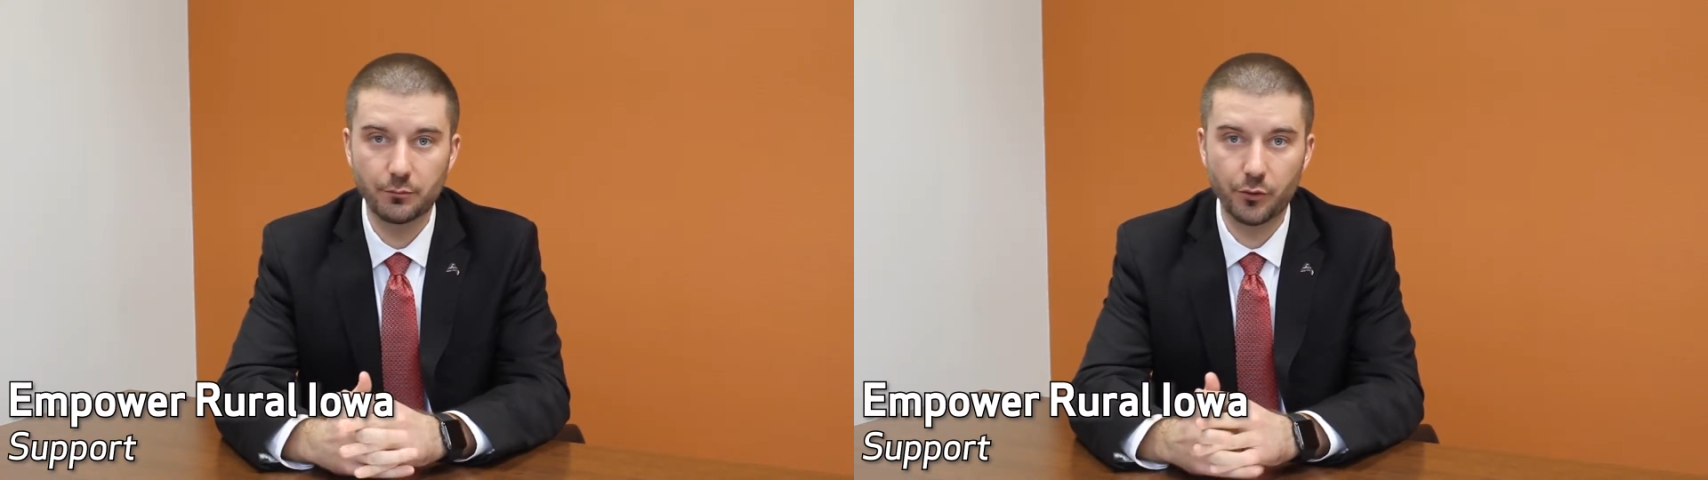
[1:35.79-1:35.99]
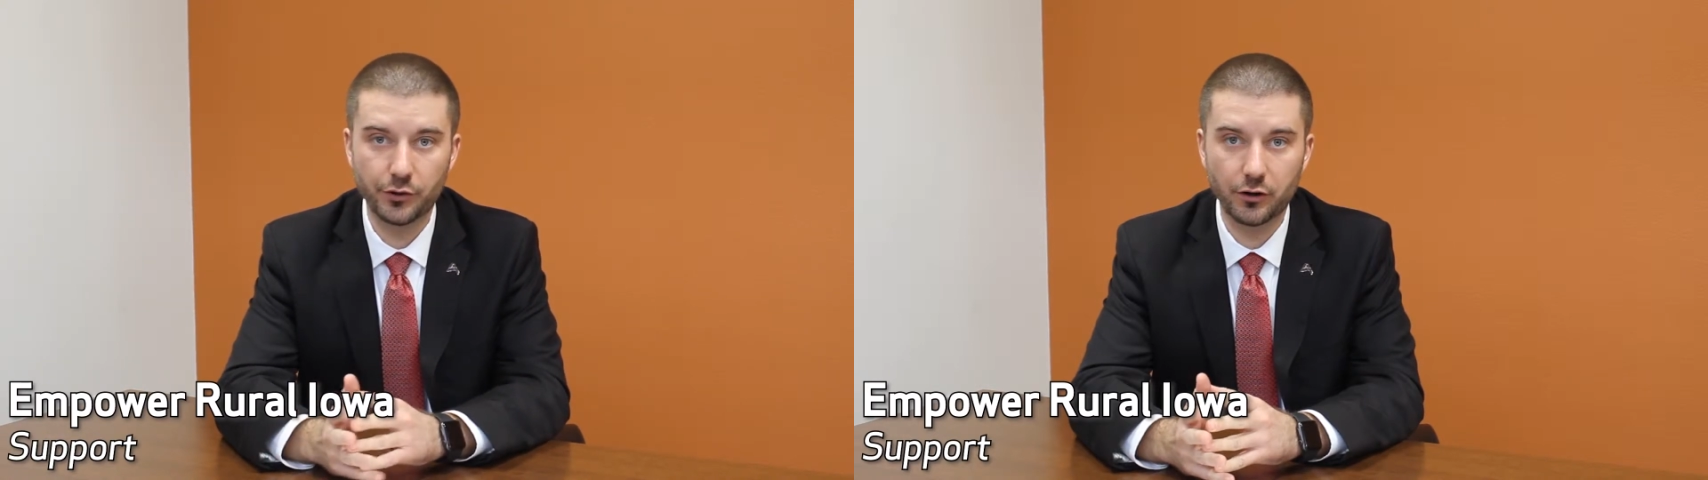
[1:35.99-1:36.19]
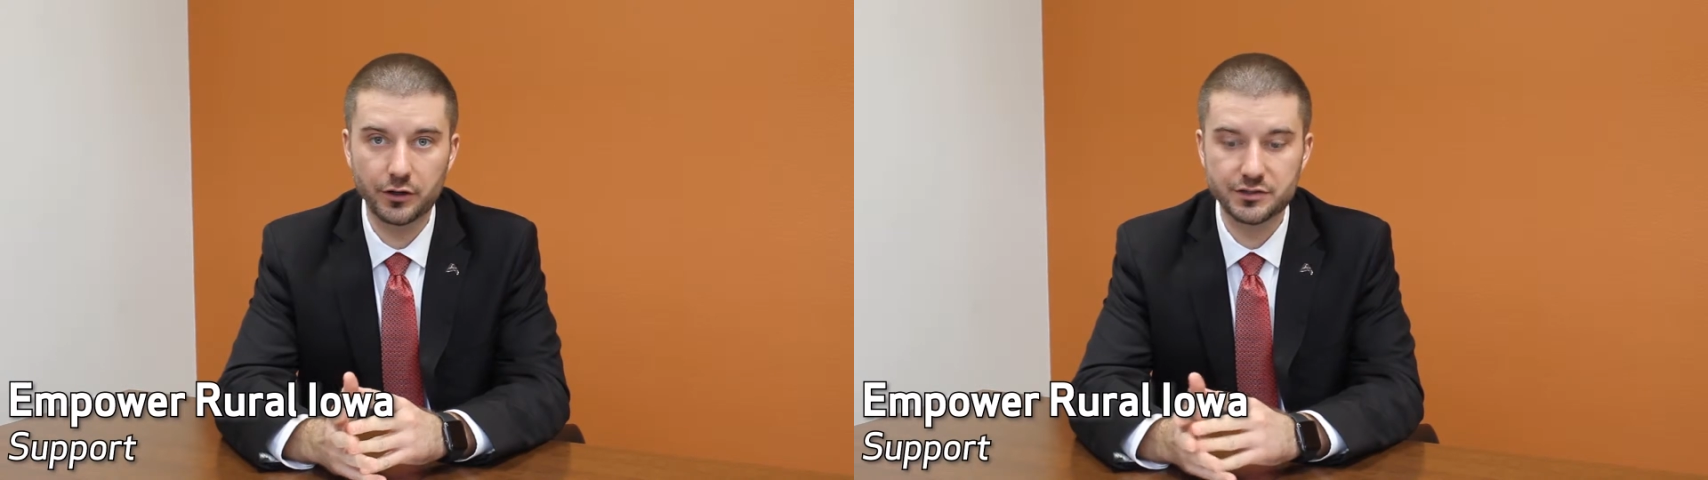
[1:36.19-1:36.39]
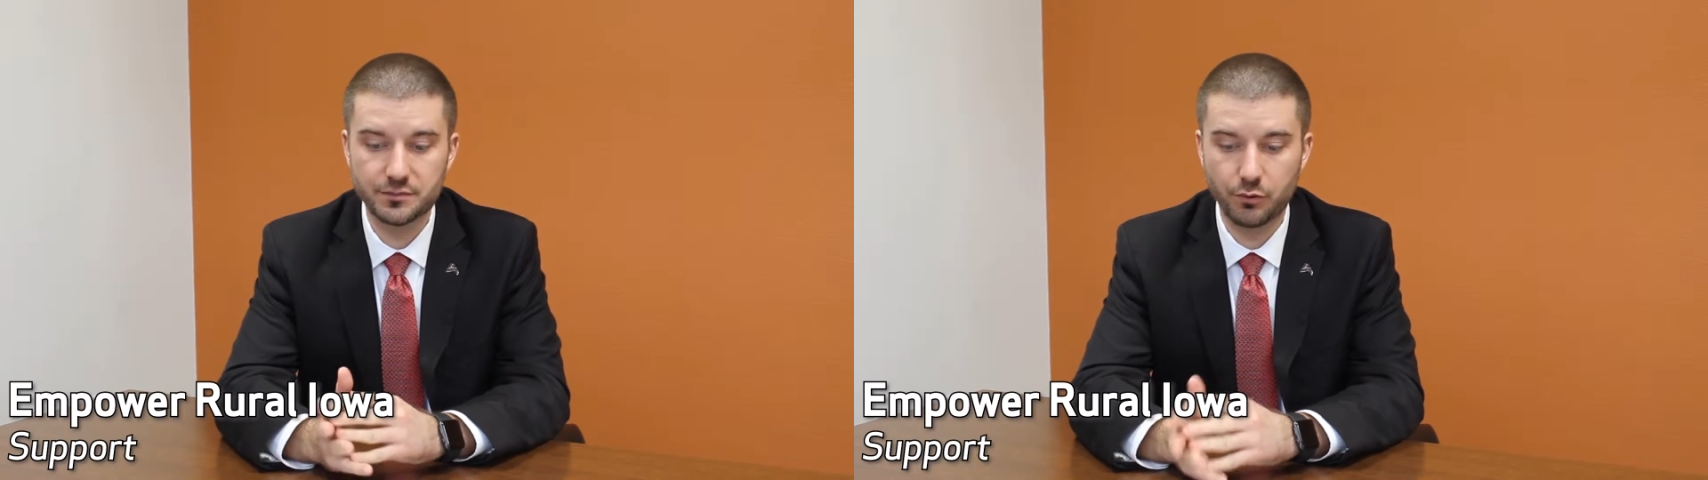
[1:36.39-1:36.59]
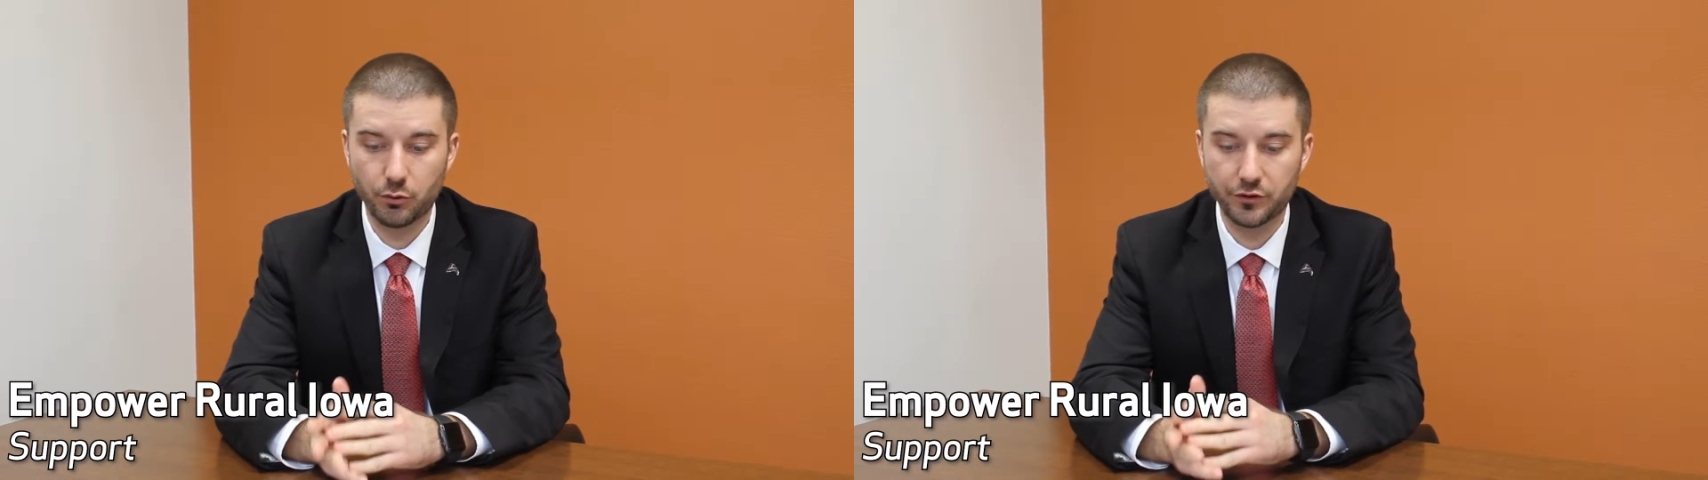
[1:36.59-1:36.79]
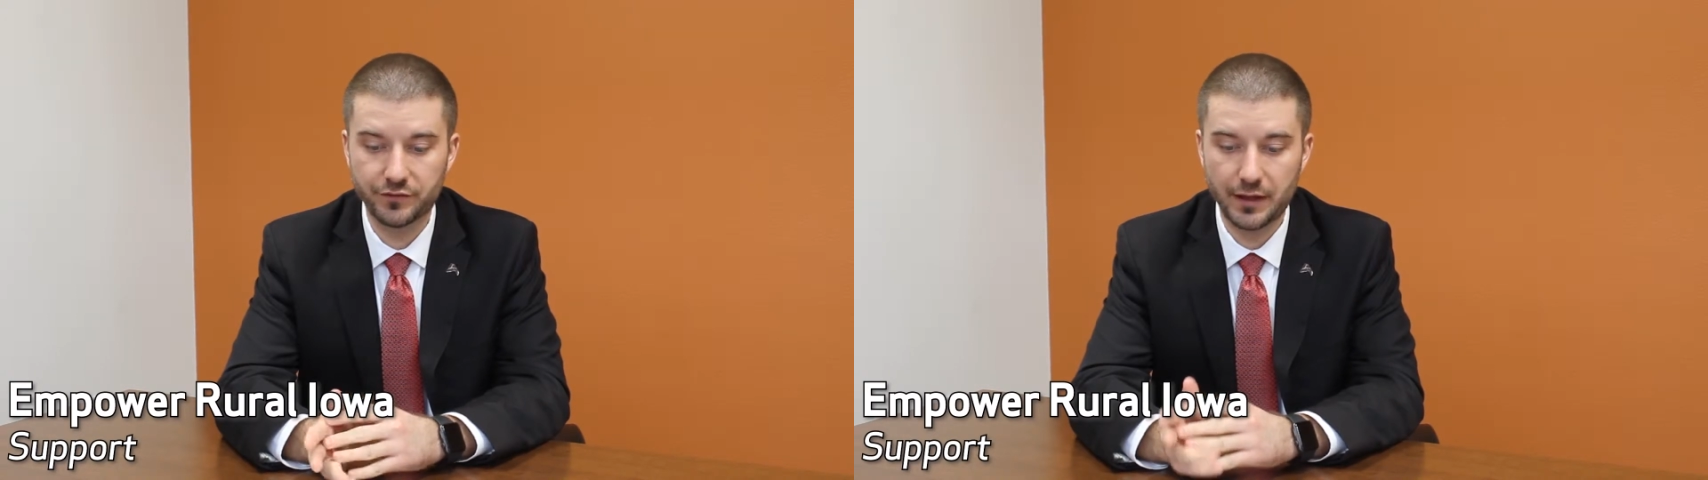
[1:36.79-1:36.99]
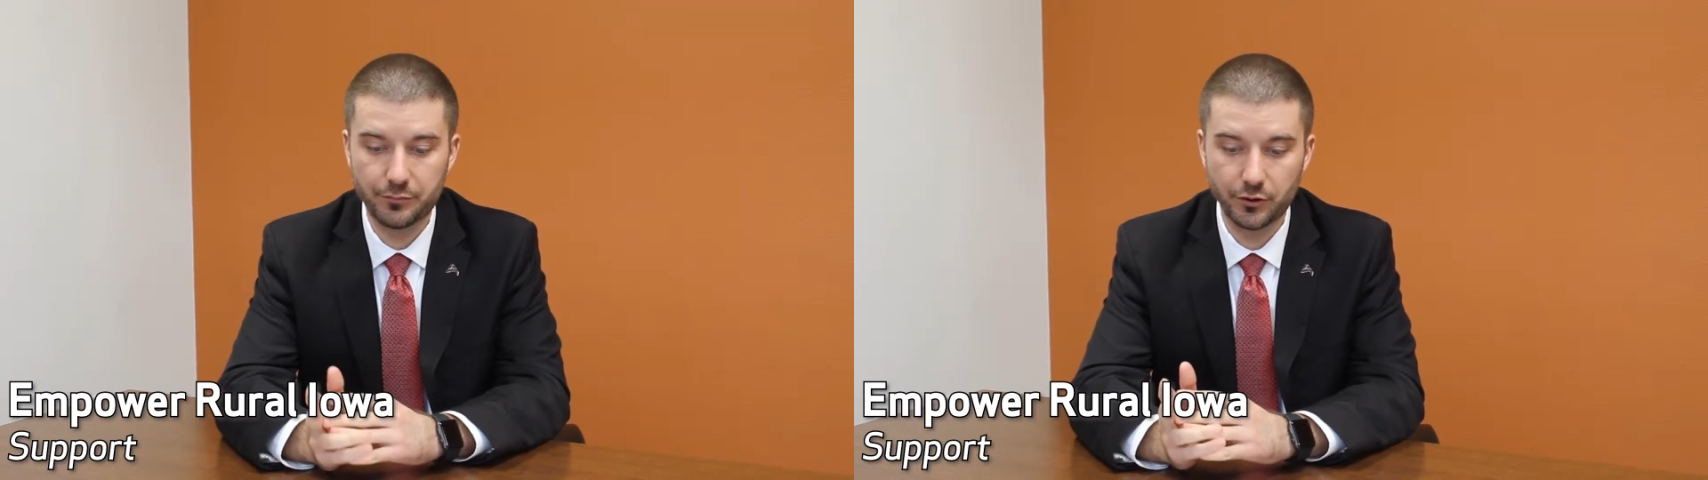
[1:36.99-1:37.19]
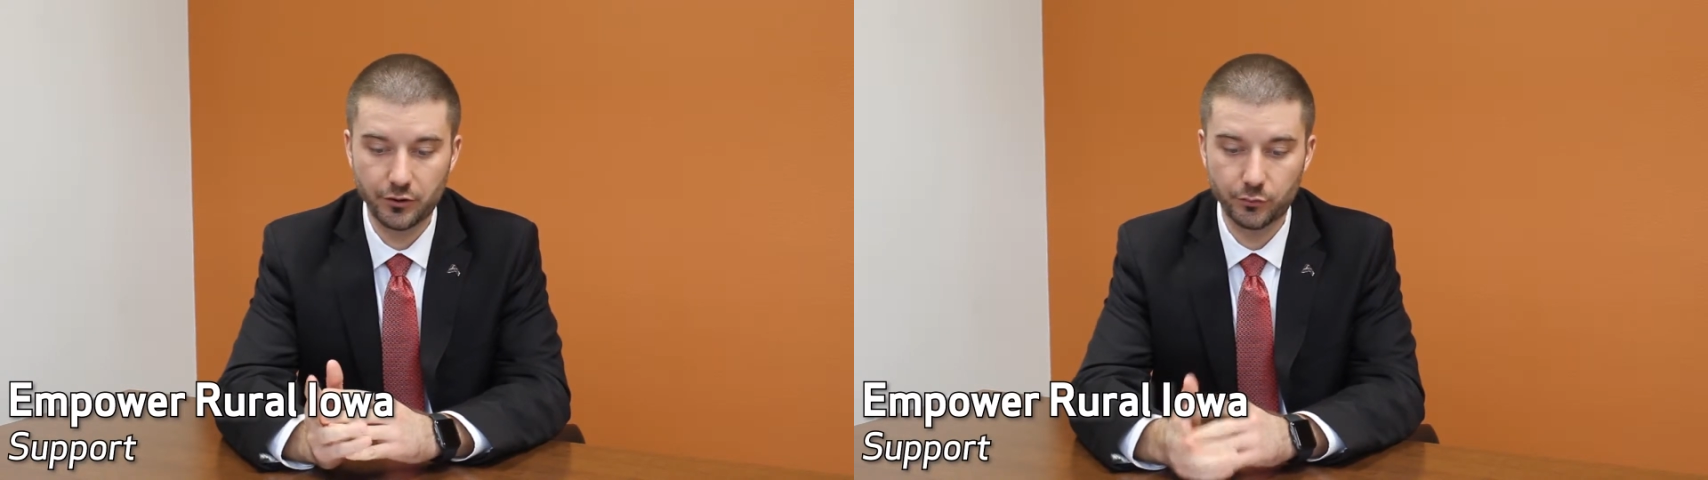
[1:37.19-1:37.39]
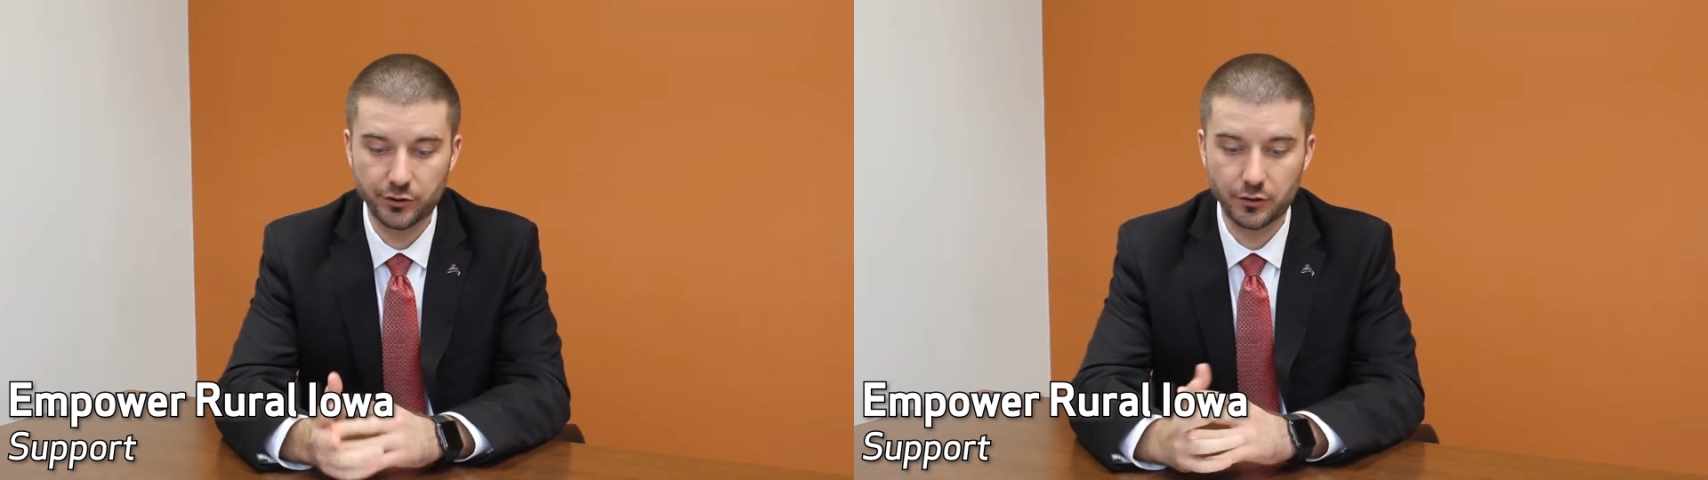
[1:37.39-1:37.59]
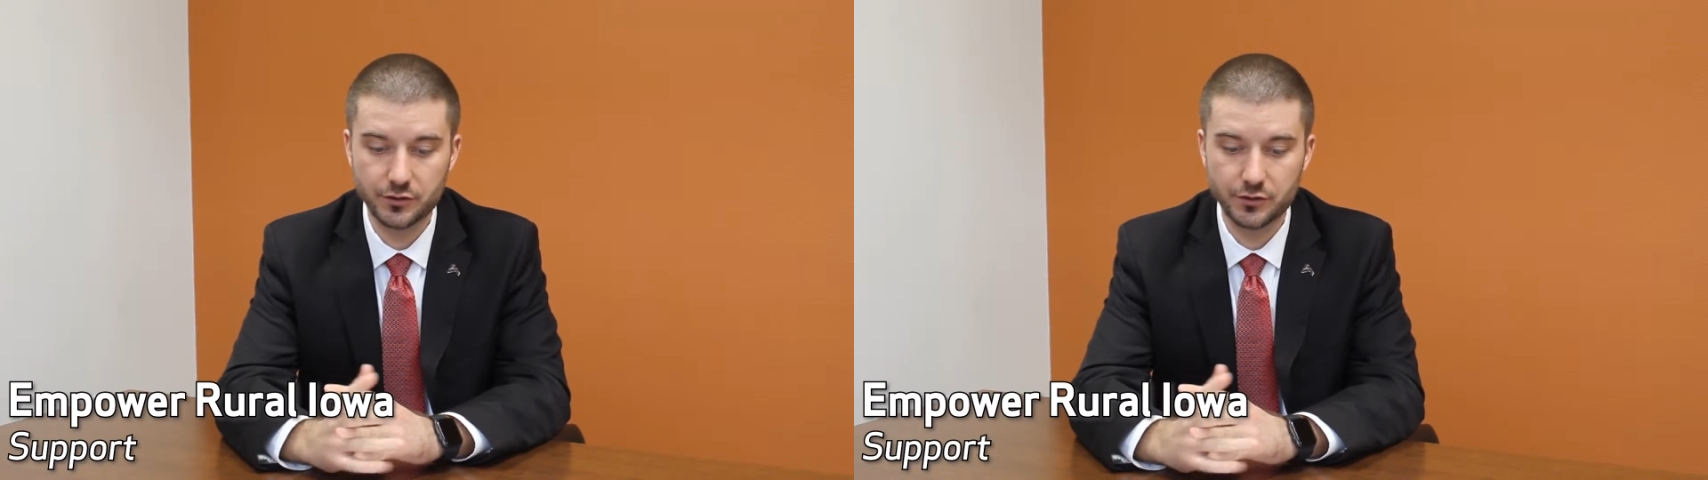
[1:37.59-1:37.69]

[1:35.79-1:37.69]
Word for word: but we are in support of that bill and we are